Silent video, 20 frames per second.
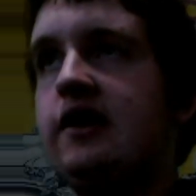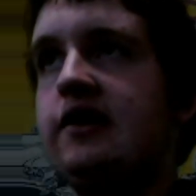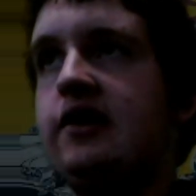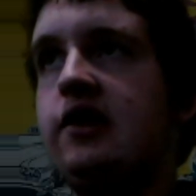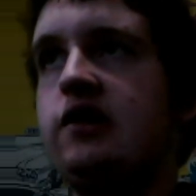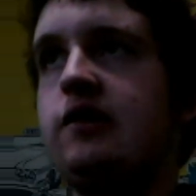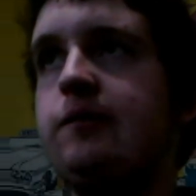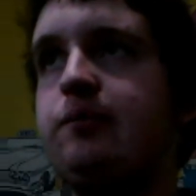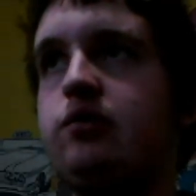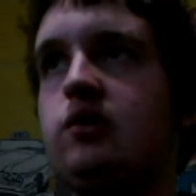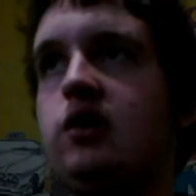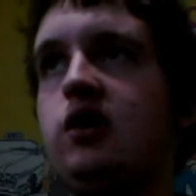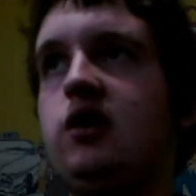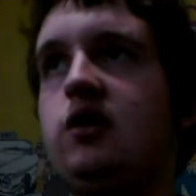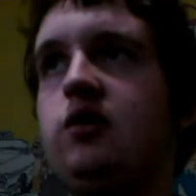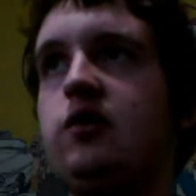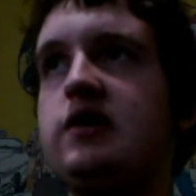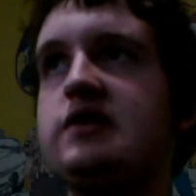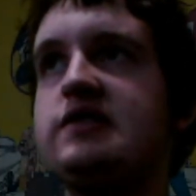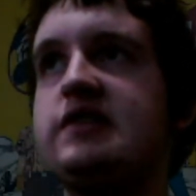another
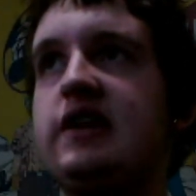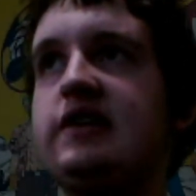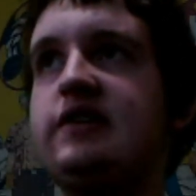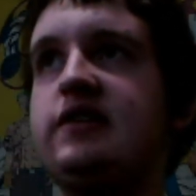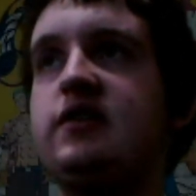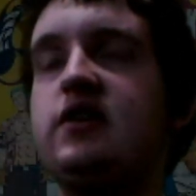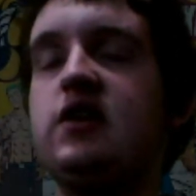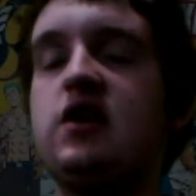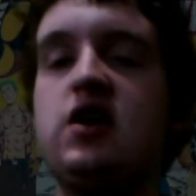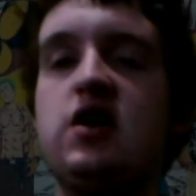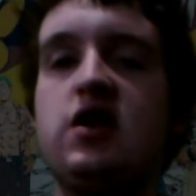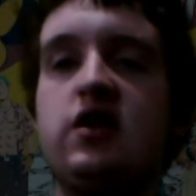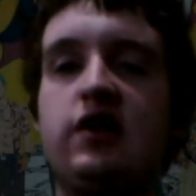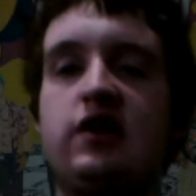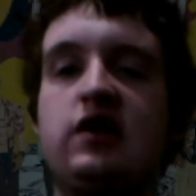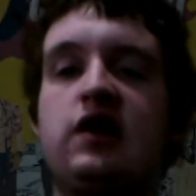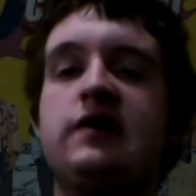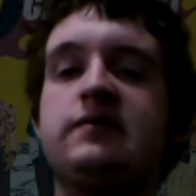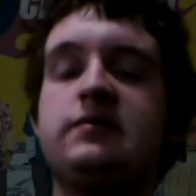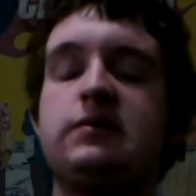pro is that the
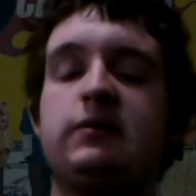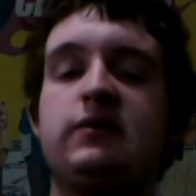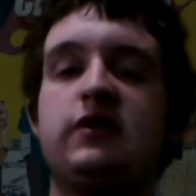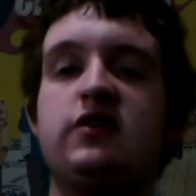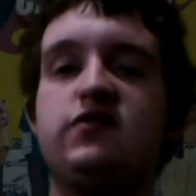concept